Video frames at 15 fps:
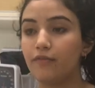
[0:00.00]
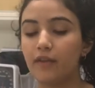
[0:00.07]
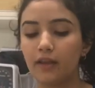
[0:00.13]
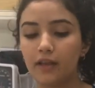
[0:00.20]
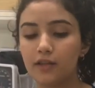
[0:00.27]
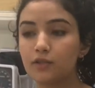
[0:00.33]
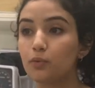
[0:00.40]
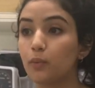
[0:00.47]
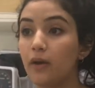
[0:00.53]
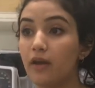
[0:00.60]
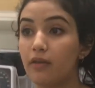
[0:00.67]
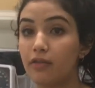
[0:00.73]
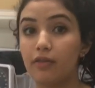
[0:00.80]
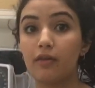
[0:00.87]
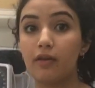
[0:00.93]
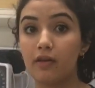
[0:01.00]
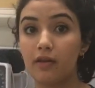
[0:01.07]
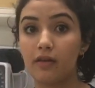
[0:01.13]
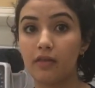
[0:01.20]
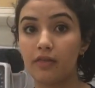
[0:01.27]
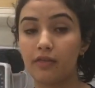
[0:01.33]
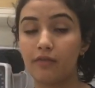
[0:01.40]
fill it with
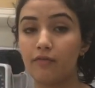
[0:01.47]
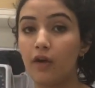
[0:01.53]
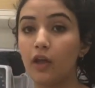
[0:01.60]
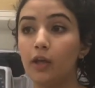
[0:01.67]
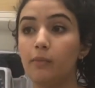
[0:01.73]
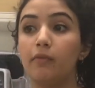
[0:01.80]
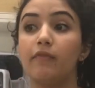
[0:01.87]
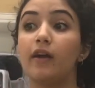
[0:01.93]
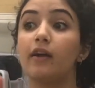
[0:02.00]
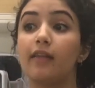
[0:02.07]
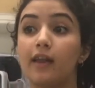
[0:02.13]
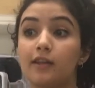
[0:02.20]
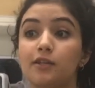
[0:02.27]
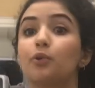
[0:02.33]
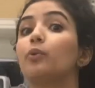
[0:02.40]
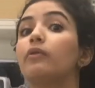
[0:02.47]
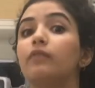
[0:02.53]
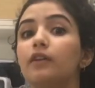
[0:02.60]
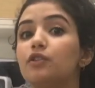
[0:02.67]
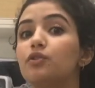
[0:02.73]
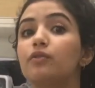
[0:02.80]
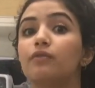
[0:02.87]
the volume of air that is
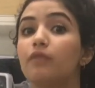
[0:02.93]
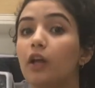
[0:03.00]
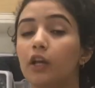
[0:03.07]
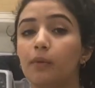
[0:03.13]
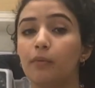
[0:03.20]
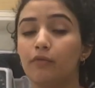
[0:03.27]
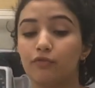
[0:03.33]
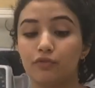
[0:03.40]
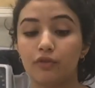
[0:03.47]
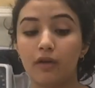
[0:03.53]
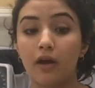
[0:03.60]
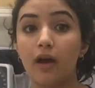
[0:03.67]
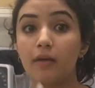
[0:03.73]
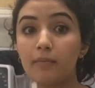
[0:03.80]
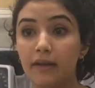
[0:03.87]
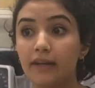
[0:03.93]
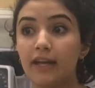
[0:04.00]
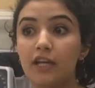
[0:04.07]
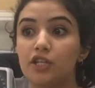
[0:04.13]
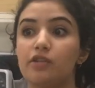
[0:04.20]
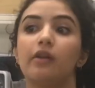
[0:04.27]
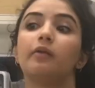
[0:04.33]
equivalent to the volume of
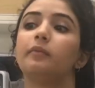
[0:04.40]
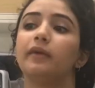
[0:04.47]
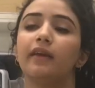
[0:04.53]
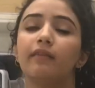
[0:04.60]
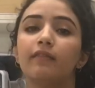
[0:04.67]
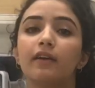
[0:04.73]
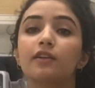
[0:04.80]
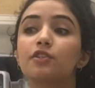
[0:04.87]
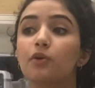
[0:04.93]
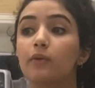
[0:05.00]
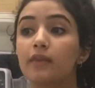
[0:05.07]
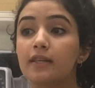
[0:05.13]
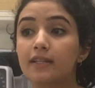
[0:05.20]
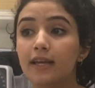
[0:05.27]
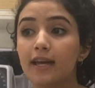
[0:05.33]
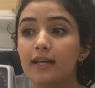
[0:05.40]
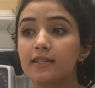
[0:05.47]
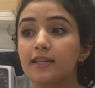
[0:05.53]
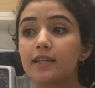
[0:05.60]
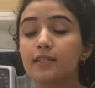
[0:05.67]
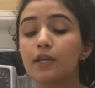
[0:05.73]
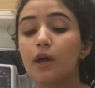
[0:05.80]
medication I will be giving. So in this
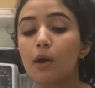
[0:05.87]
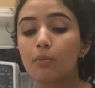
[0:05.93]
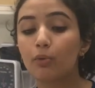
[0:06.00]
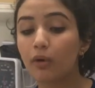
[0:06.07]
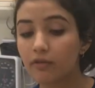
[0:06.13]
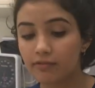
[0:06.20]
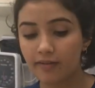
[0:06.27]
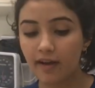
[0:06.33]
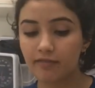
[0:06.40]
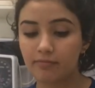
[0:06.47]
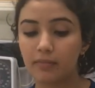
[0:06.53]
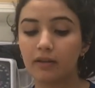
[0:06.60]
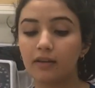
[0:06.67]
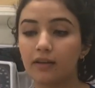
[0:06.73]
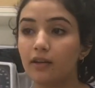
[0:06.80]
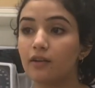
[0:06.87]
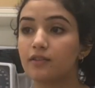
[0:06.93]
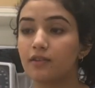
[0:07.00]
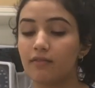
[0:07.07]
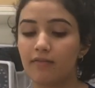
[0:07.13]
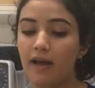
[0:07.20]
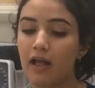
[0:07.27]
case, it's 0.5
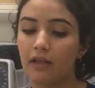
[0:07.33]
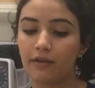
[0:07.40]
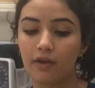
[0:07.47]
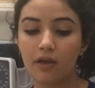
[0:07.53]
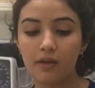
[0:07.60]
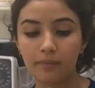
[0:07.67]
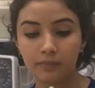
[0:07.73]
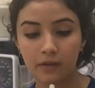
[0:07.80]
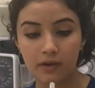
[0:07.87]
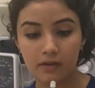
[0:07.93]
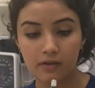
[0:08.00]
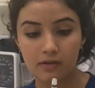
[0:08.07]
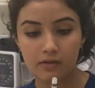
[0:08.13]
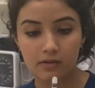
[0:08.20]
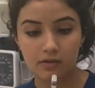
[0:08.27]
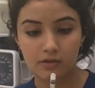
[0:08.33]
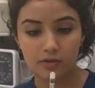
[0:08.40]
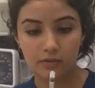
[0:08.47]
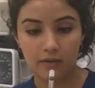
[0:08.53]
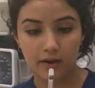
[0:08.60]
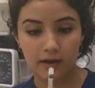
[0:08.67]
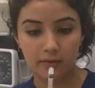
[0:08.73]
milliliters of Halidol.
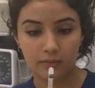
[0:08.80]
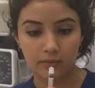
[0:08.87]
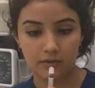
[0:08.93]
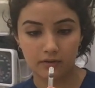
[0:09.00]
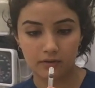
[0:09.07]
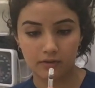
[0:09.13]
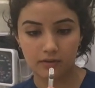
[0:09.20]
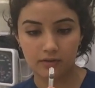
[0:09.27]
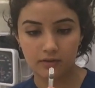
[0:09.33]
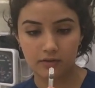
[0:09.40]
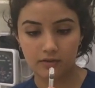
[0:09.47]
So I will